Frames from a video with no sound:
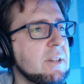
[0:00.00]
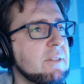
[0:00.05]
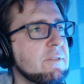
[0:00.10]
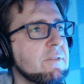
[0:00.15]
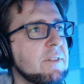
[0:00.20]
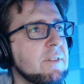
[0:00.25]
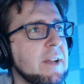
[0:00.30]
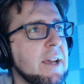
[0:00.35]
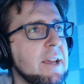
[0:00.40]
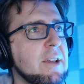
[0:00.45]

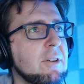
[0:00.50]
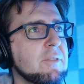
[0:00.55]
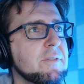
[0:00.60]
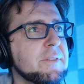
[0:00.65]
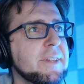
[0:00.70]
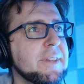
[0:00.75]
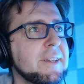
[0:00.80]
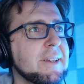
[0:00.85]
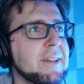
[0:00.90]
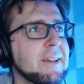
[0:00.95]
fly off
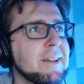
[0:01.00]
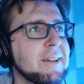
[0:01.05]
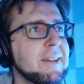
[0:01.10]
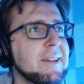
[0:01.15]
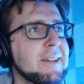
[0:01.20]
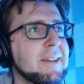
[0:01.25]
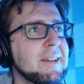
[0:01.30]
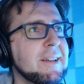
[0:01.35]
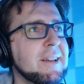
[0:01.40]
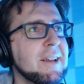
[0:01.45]
the
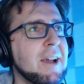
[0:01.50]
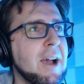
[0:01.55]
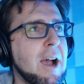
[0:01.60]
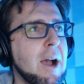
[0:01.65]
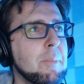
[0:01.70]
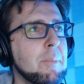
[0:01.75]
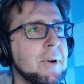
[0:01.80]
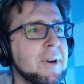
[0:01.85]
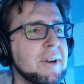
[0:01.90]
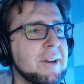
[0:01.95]

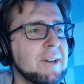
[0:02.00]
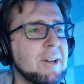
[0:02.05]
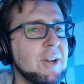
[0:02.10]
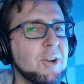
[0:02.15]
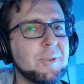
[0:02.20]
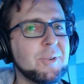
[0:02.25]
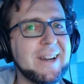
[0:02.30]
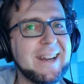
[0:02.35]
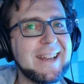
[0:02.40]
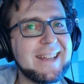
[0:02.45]
upper and
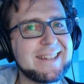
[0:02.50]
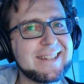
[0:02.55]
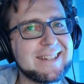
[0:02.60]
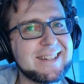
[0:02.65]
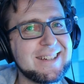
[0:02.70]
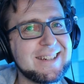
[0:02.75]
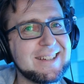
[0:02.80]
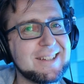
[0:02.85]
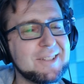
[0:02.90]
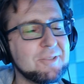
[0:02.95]
lower edge
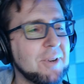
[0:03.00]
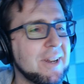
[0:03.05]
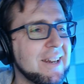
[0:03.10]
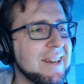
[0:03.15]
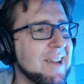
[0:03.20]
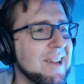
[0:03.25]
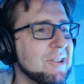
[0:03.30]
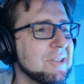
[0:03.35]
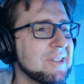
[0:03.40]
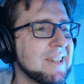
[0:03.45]
right
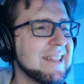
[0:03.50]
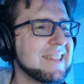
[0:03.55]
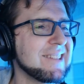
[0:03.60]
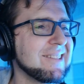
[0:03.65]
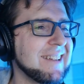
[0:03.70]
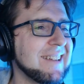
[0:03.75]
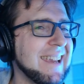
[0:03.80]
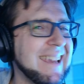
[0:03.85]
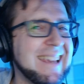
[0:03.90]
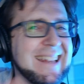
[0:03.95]
now. That's
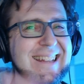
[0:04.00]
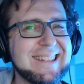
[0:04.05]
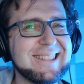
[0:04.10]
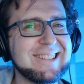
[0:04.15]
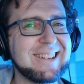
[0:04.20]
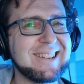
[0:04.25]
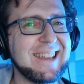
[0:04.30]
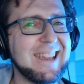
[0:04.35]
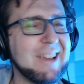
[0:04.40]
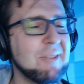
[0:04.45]
okay. That's
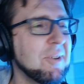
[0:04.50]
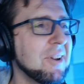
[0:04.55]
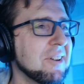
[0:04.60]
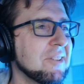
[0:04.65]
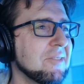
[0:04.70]
okay. We're gonna